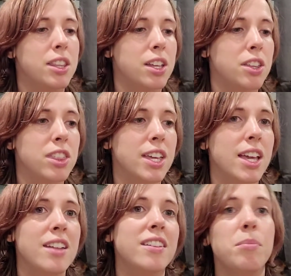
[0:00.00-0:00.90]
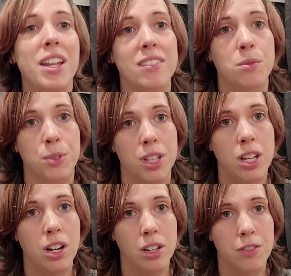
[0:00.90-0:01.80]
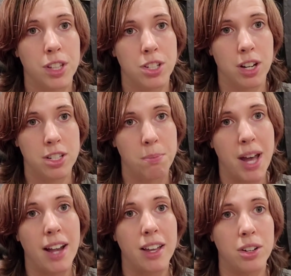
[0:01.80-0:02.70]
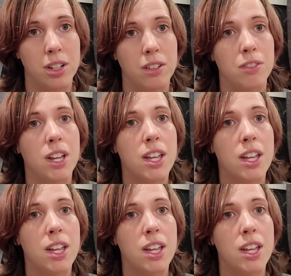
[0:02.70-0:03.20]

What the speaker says: The other thing is, it makes it really hard for the dog to back out of.